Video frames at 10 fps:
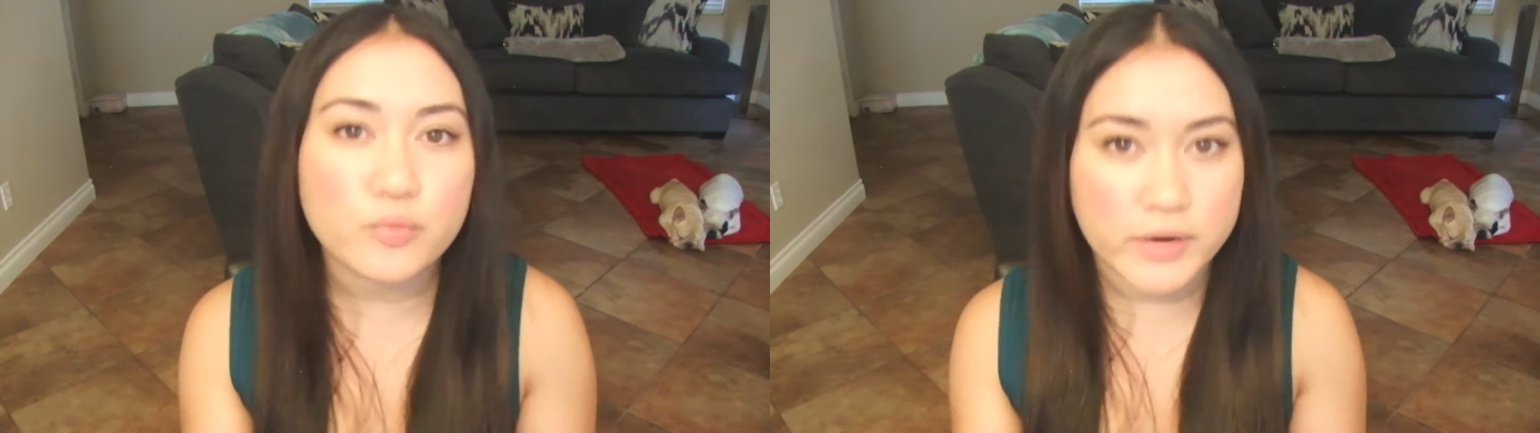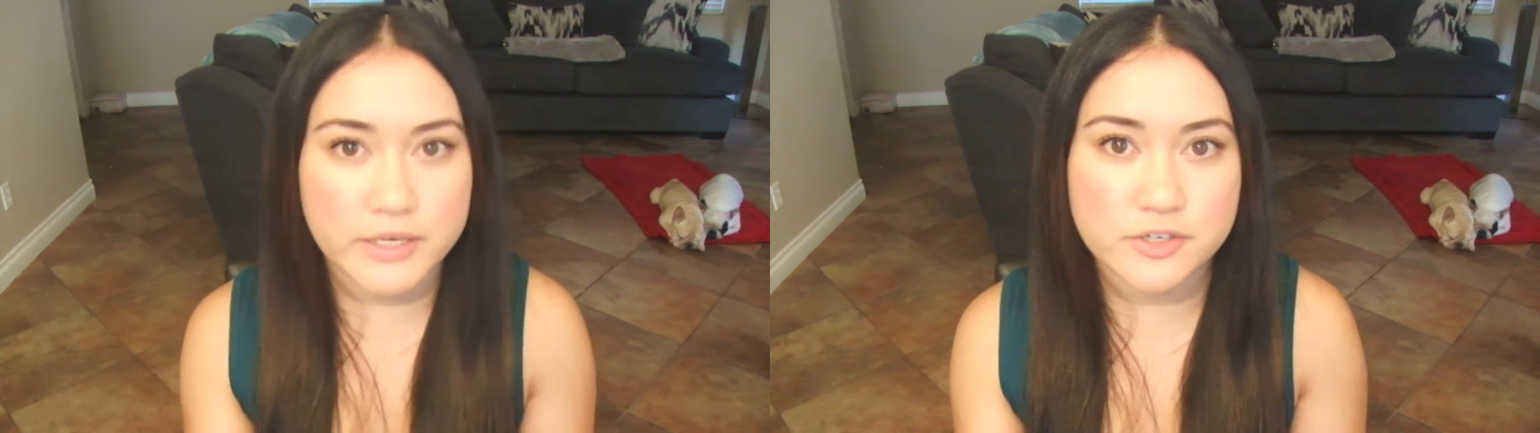
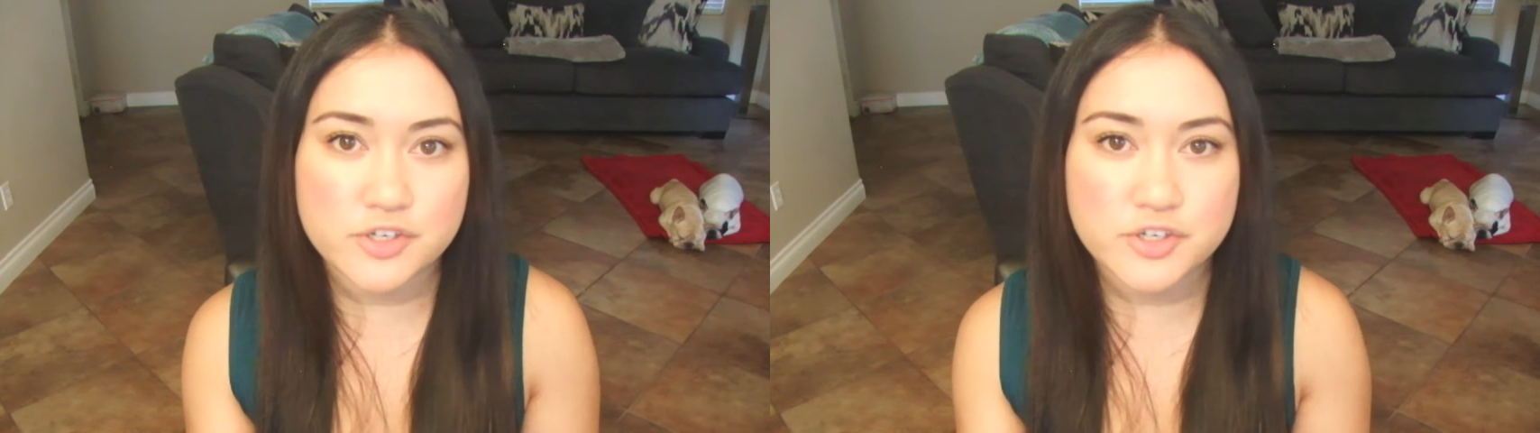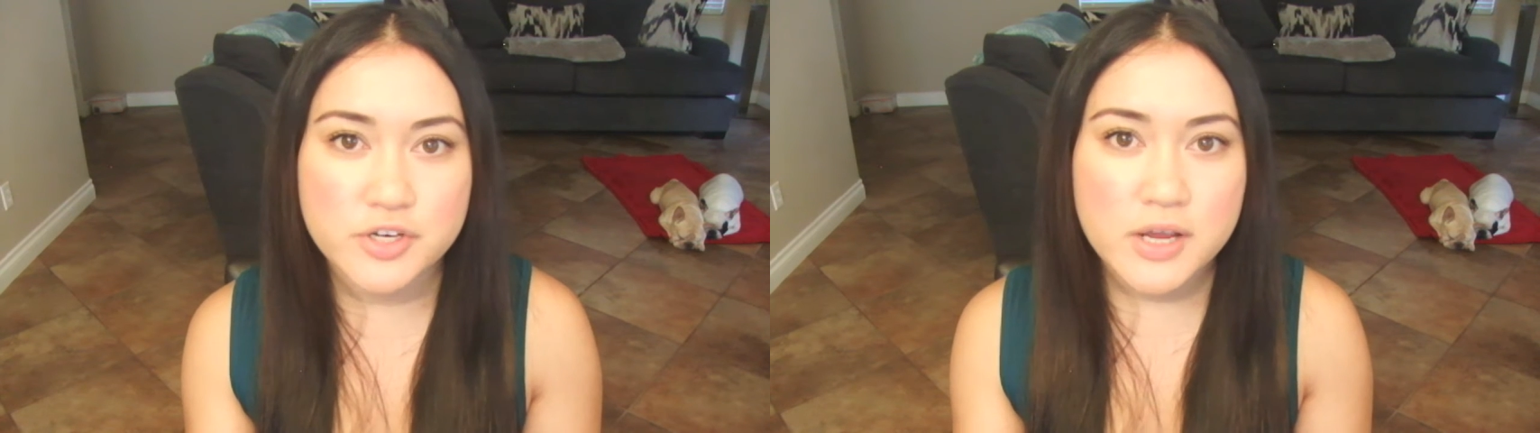
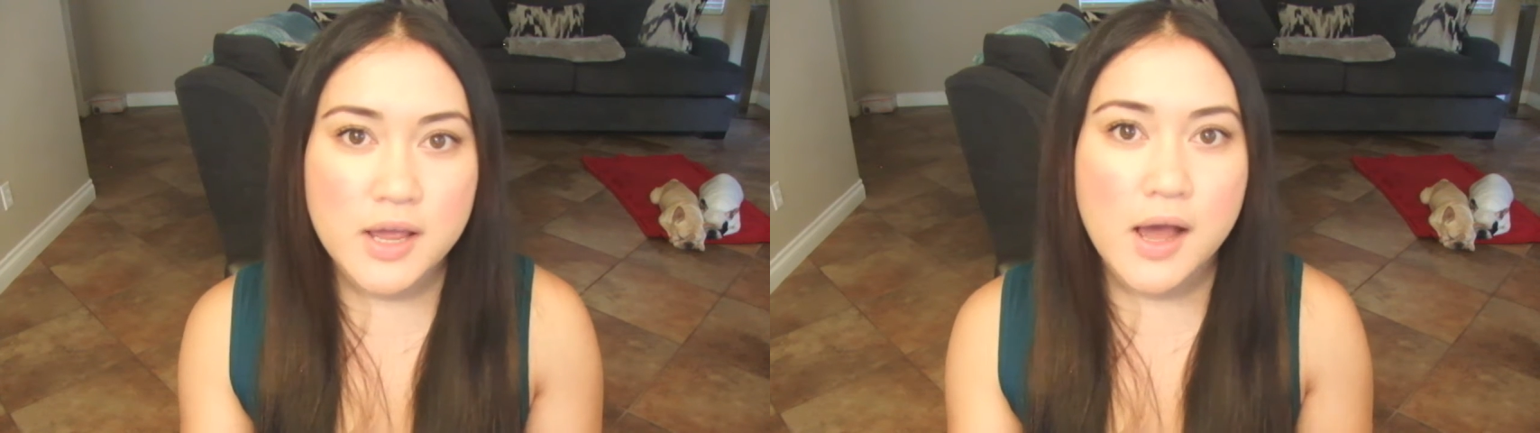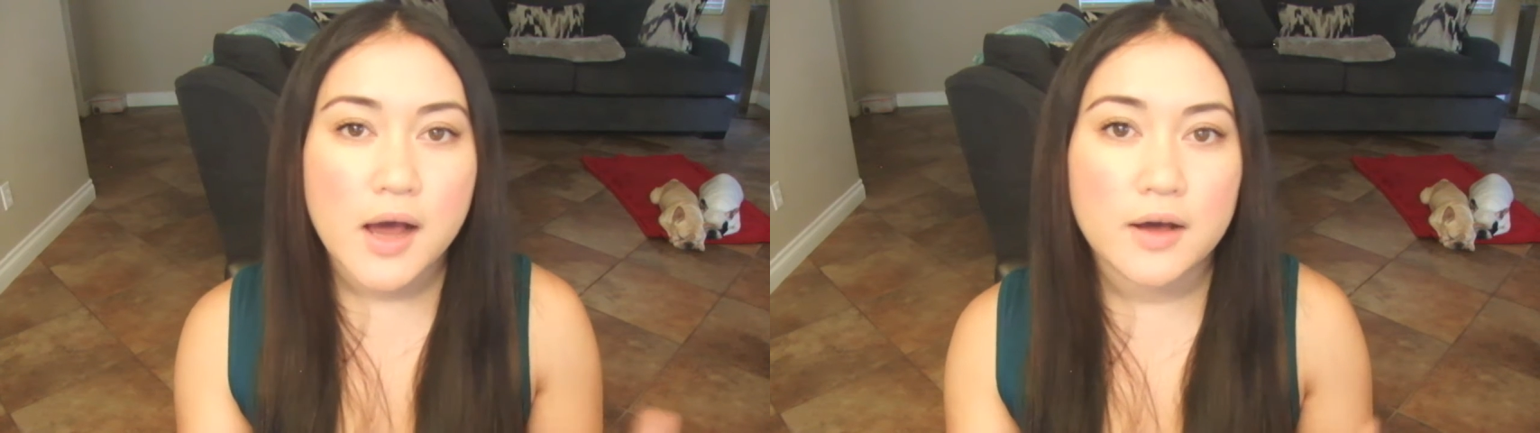range
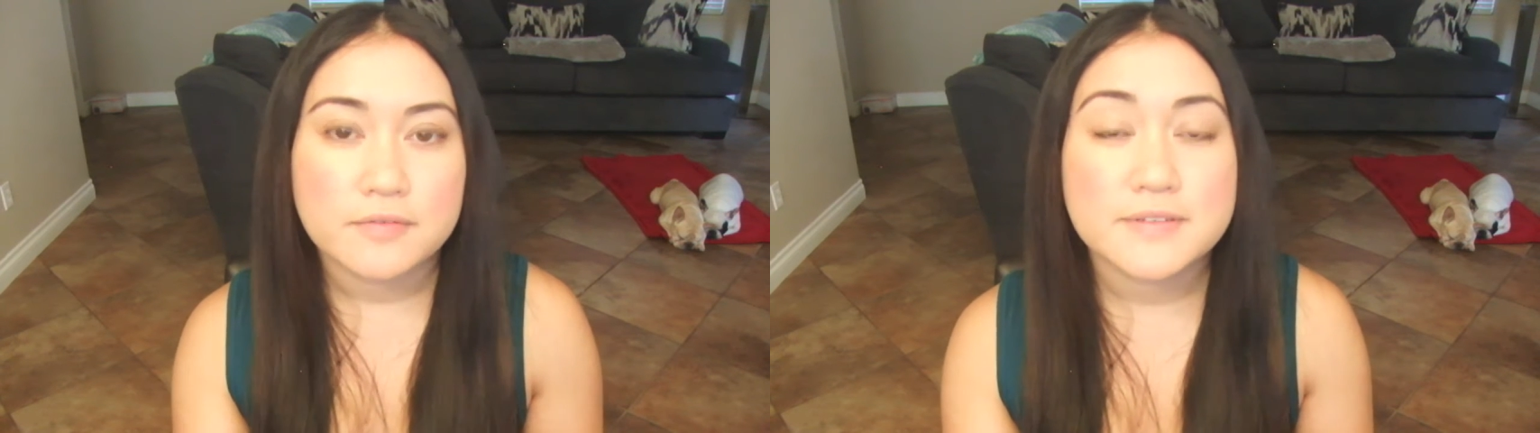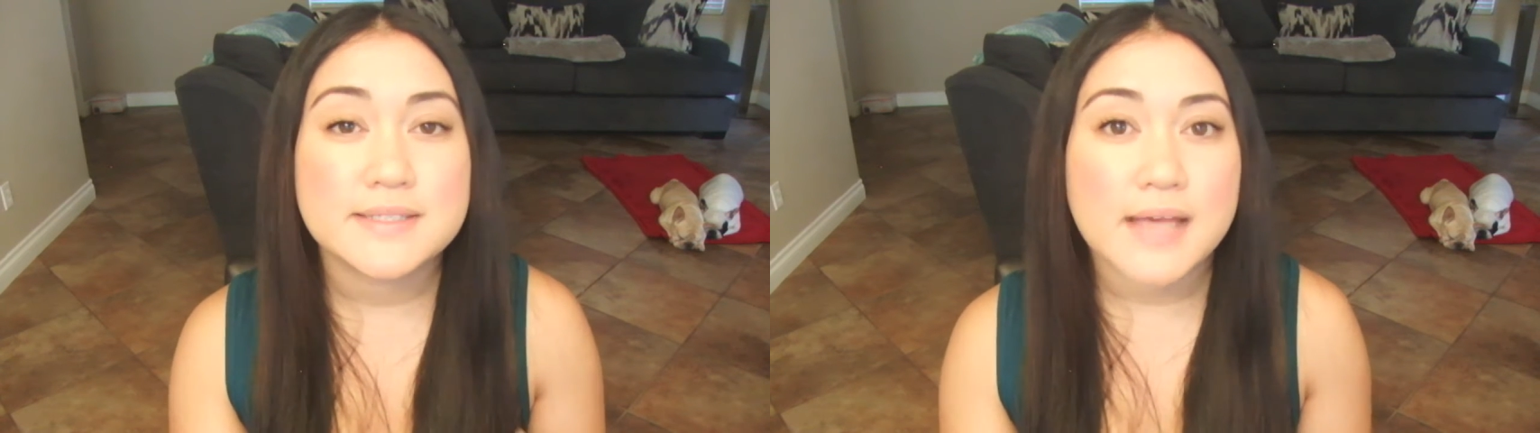
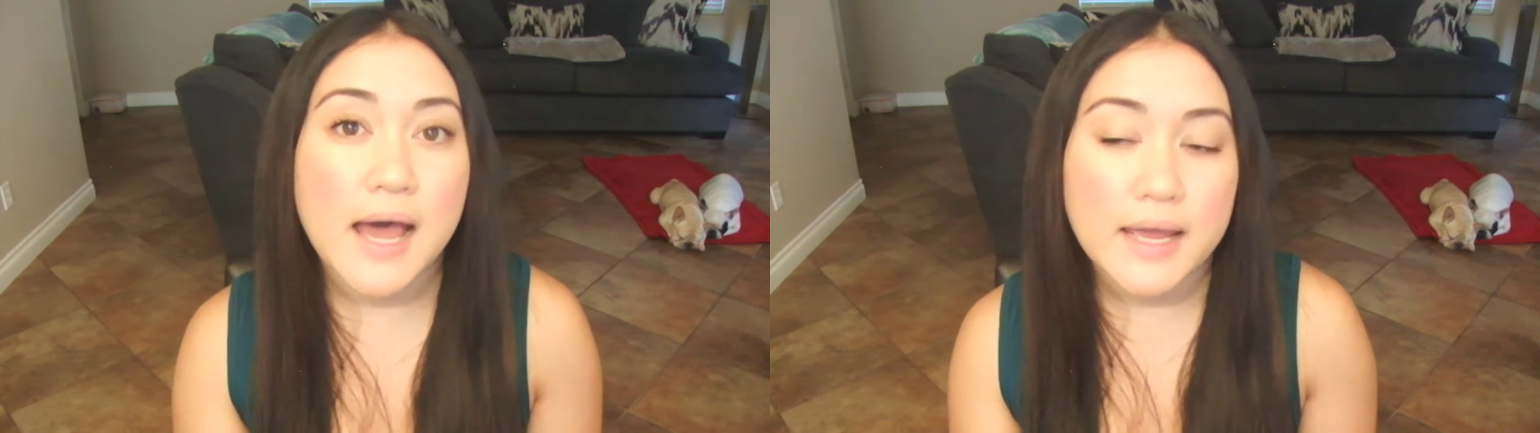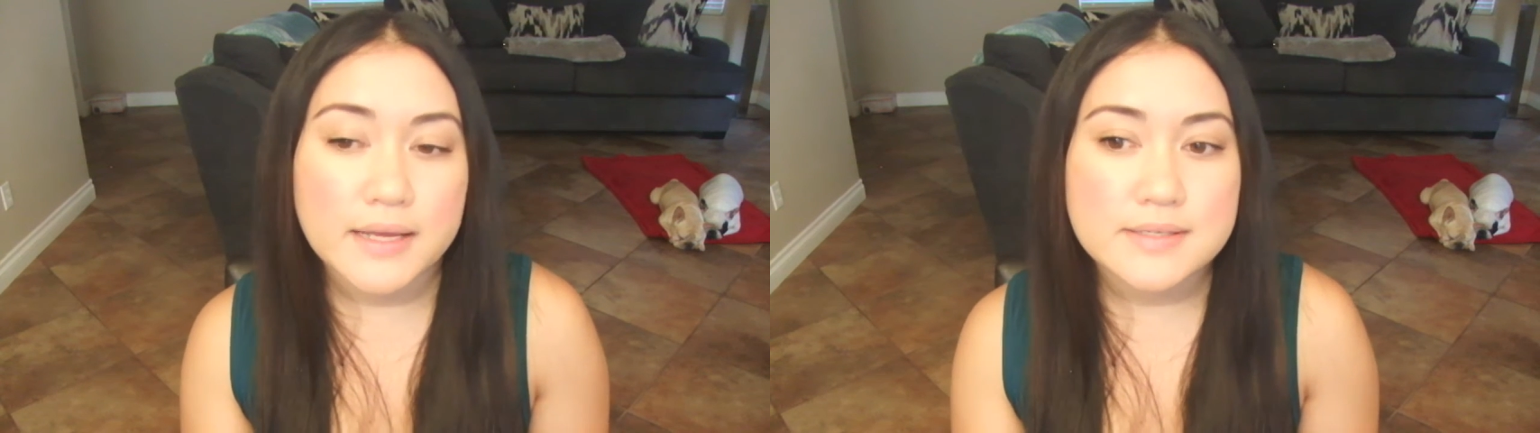of
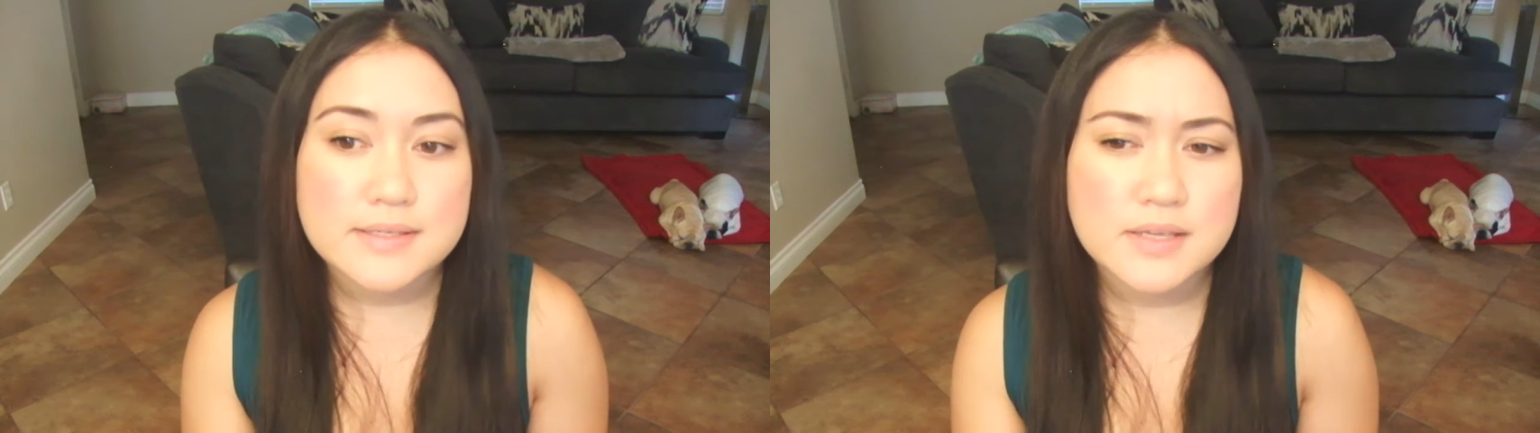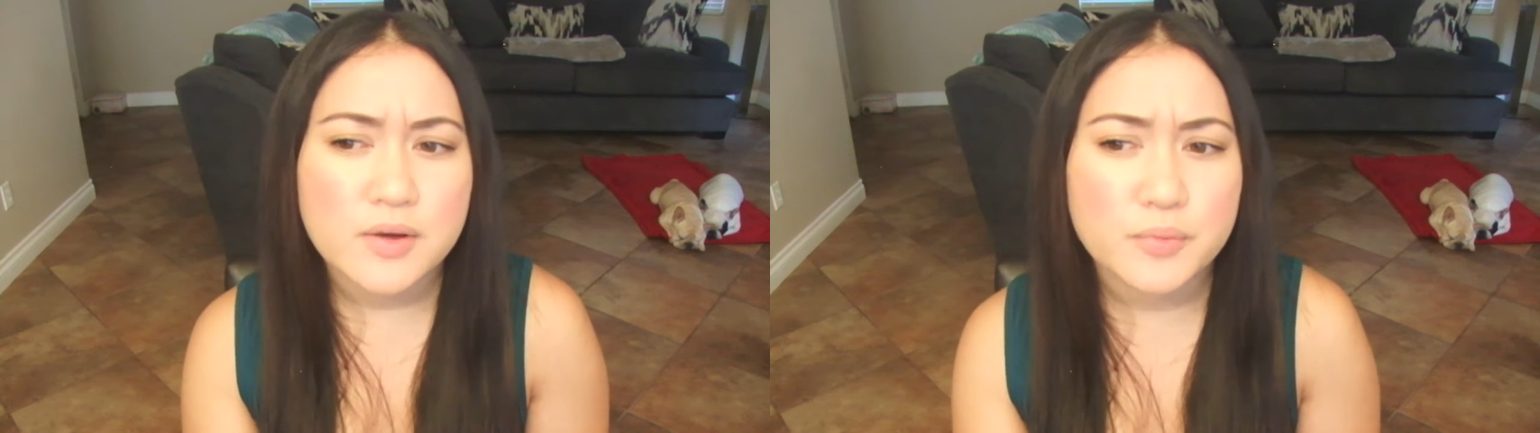size,